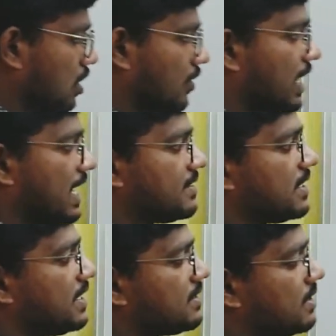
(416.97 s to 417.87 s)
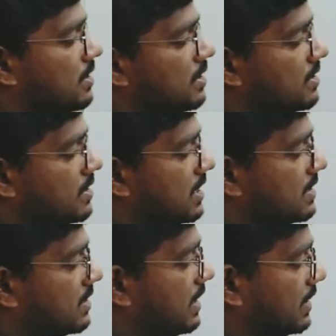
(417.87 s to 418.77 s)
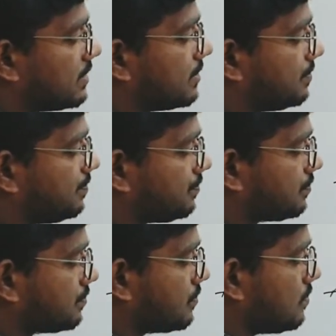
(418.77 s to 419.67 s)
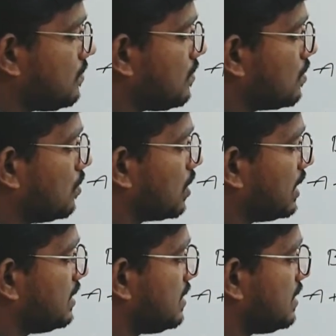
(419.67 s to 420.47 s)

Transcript: our answer is 6 days. Okay, this